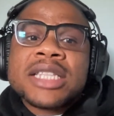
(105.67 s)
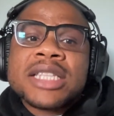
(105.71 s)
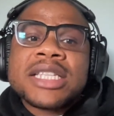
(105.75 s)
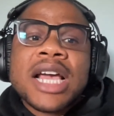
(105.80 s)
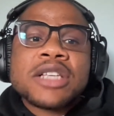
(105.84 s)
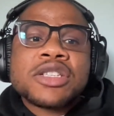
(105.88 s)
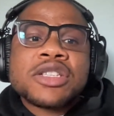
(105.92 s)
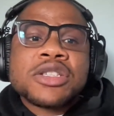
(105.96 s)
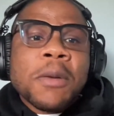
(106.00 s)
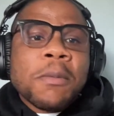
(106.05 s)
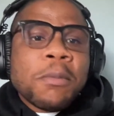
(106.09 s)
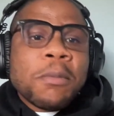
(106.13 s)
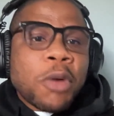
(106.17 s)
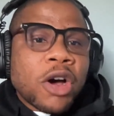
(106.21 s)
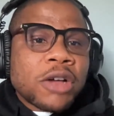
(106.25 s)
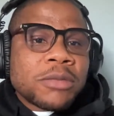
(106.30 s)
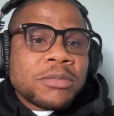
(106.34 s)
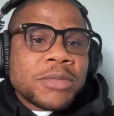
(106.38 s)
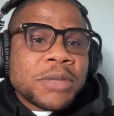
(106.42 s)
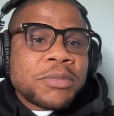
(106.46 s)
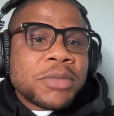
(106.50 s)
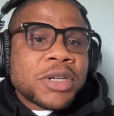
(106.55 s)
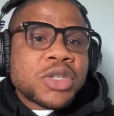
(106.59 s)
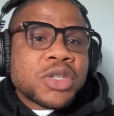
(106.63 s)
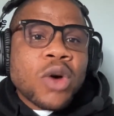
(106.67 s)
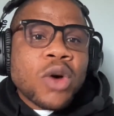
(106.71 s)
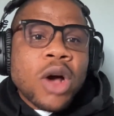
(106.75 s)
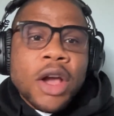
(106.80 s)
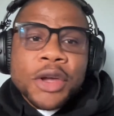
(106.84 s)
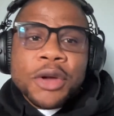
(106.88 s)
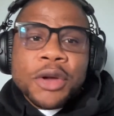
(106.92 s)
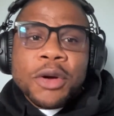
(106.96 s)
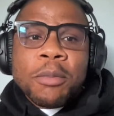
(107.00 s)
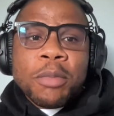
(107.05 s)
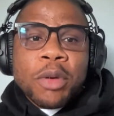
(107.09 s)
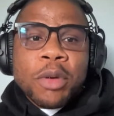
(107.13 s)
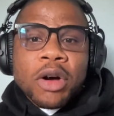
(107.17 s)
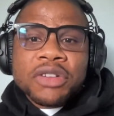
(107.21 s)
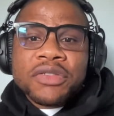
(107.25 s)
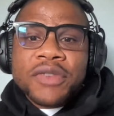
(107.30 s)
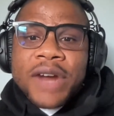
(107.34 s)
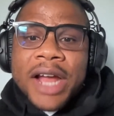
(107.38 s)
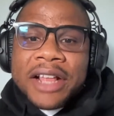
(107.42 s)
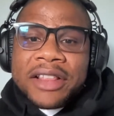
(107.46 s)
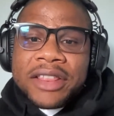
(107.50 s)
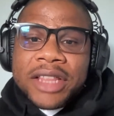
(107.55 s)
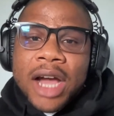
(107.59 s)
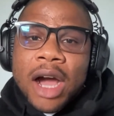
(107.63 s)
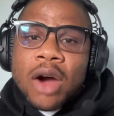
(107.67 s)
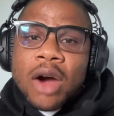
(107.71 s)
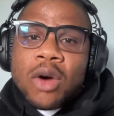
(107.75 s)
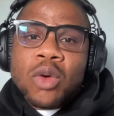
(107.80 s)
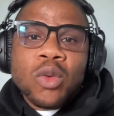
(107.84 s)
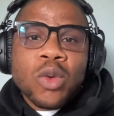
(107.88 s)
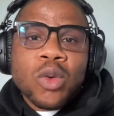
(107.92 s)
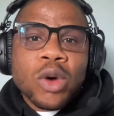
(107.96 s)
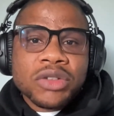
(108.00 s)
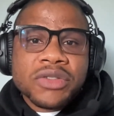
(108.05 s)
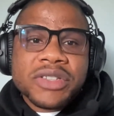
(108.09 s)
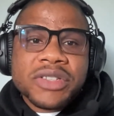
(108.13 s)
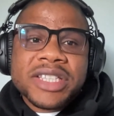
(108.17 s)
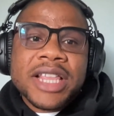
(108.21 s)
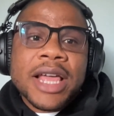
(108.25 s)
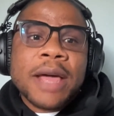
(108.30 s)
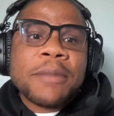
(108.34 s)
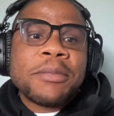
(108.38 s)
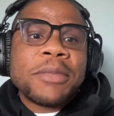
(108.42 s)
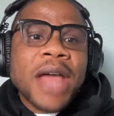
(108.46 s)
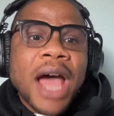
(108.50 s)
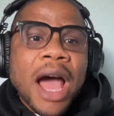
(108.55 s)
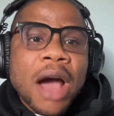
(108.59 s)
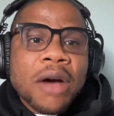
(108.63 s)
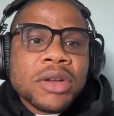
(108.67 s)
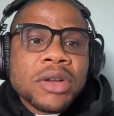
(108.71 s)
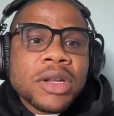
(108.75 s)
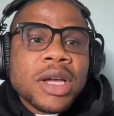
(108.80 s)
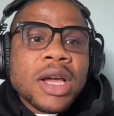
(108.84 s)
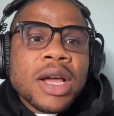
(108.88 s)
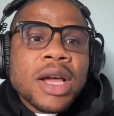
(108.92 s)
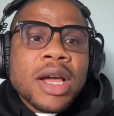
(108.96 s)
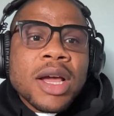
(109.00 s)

there are some board members who are on your board right now who want to step down,